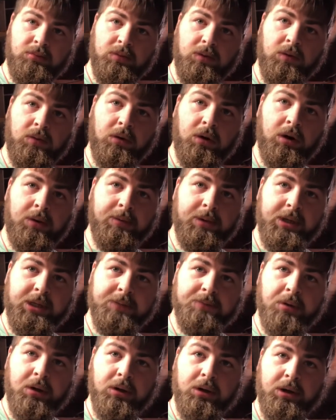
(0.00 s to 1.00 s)
water-based
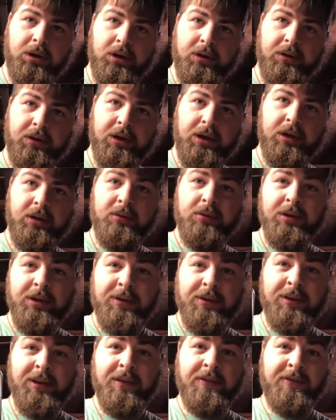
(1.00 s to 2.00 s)
polyurethane. This
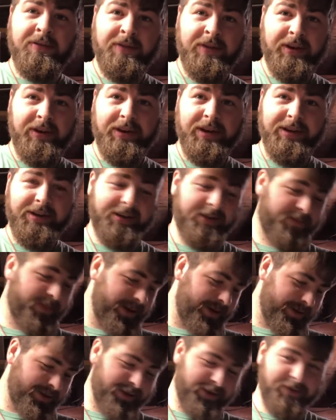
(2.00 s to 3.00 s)
stuff's very
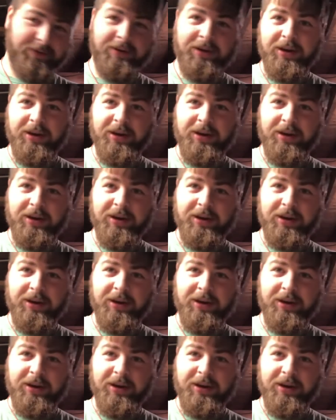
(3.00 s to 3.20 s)
expensive,